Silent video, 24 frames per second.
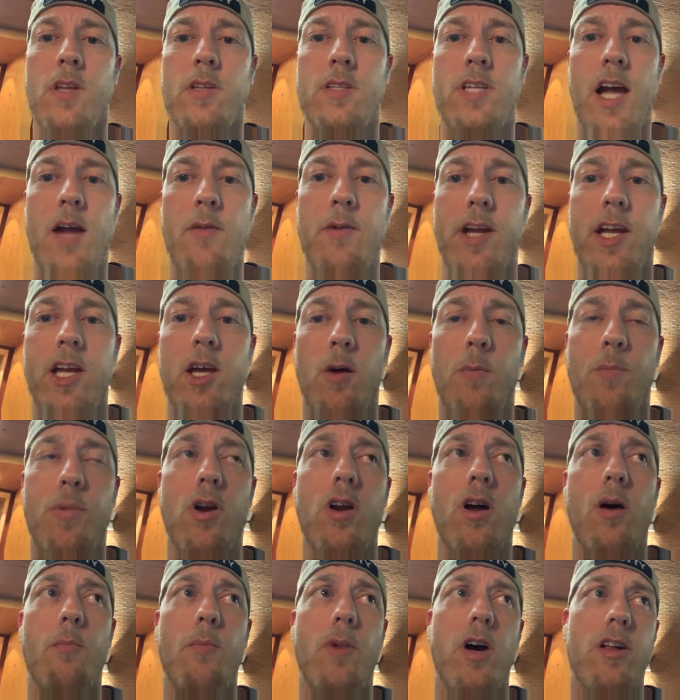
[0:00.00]
Tyreek Hill
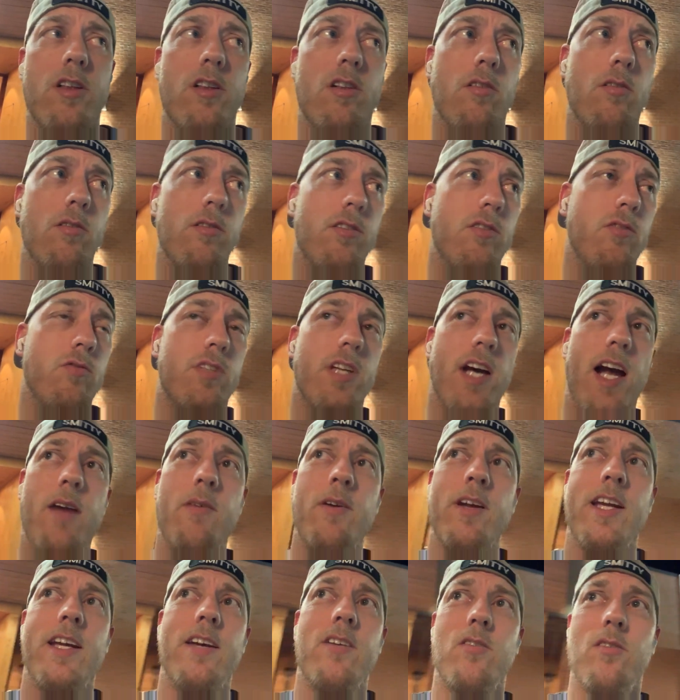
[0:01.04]
put on muscle. Dude,
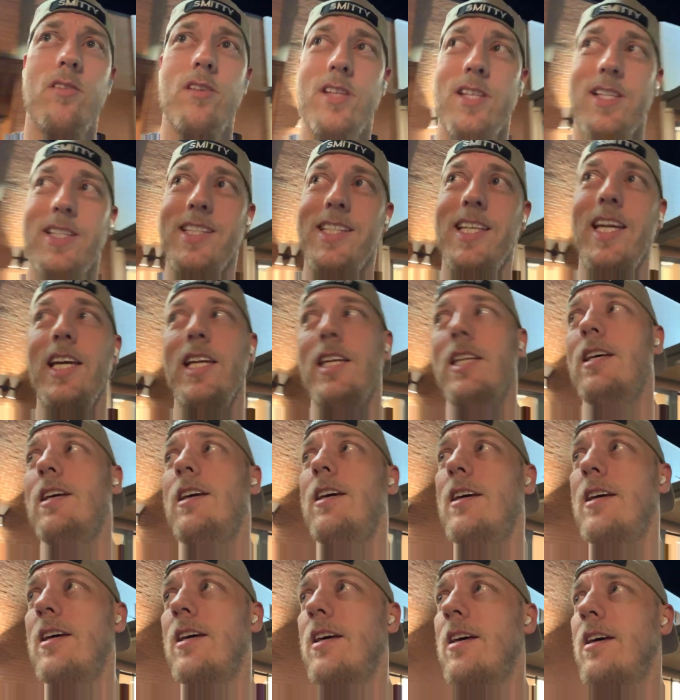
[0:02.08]
Tyreek Hill is lit.
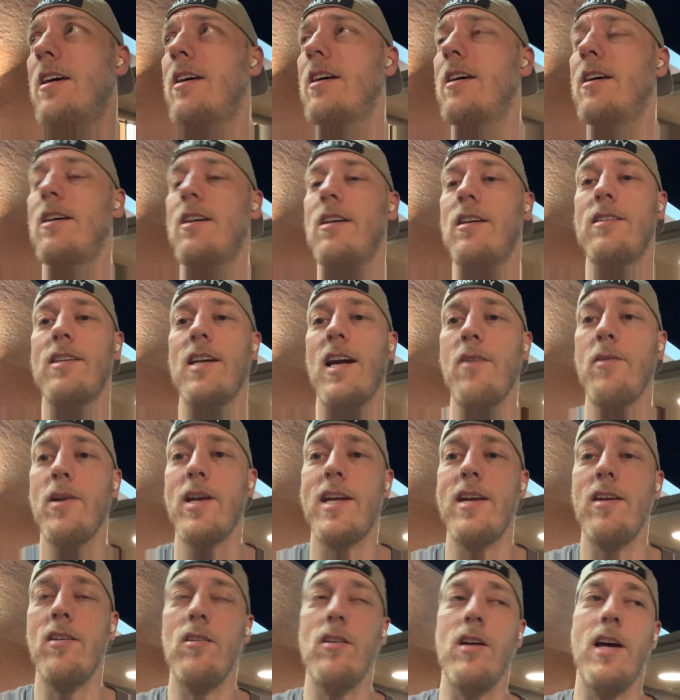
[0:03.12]
Tyreek
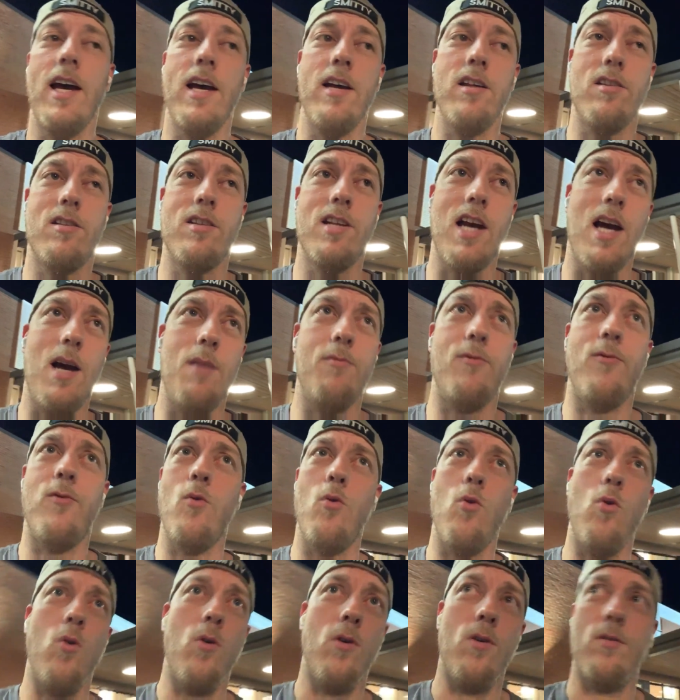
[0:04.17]
Hill has top
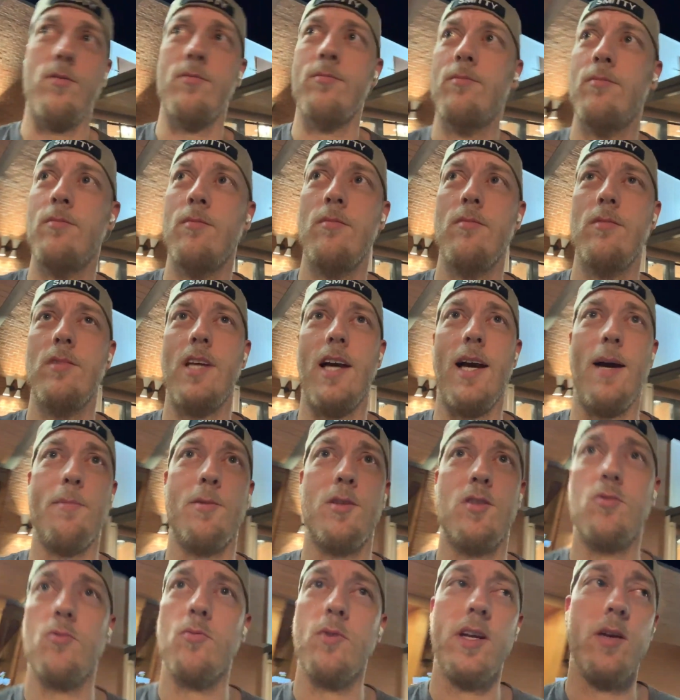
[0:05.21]
four, top
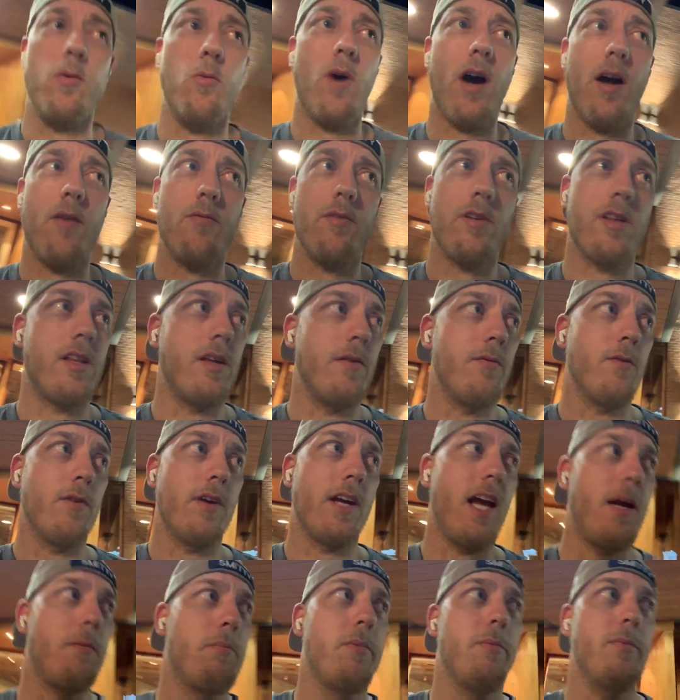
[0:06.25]
three wide receiver
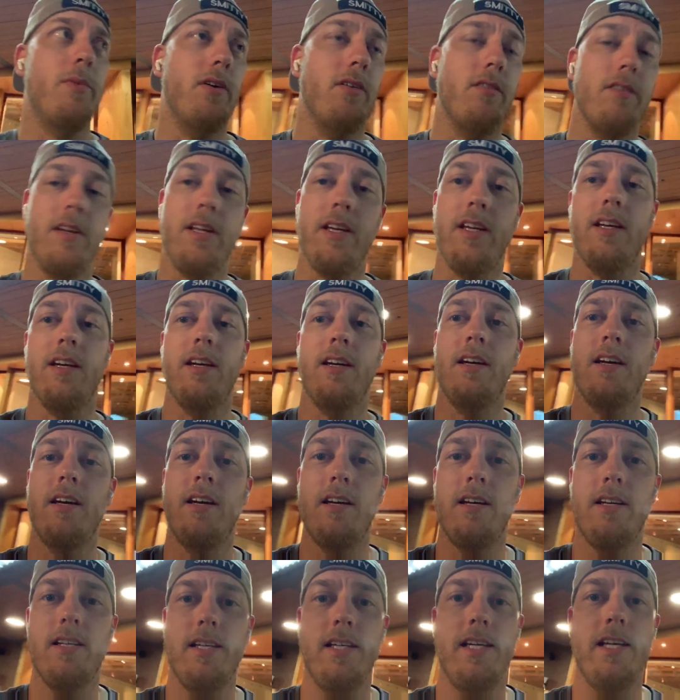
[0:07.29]
capability
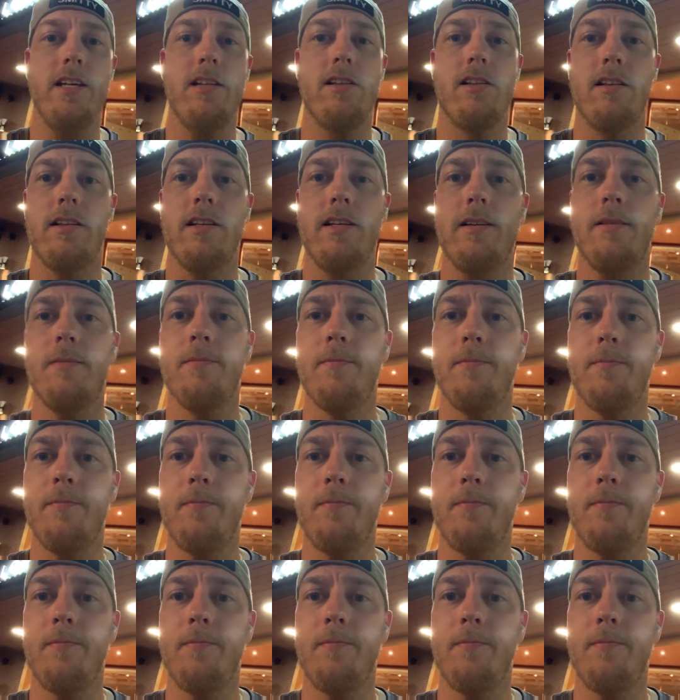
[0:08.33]
easily.